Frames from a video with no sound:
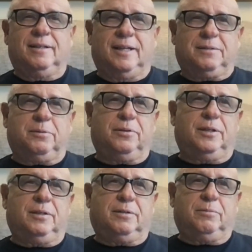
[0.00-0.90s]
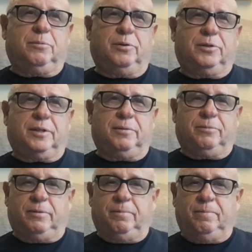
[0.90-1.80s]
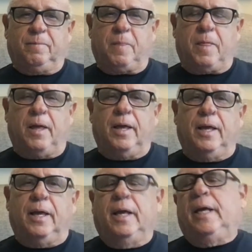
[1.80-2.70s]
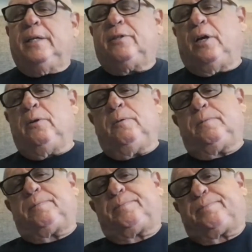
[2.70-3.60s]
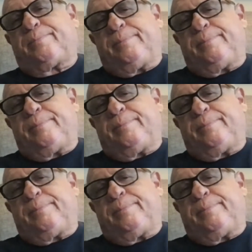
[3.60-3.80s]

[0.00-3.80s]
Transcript: That's where these words come from. So,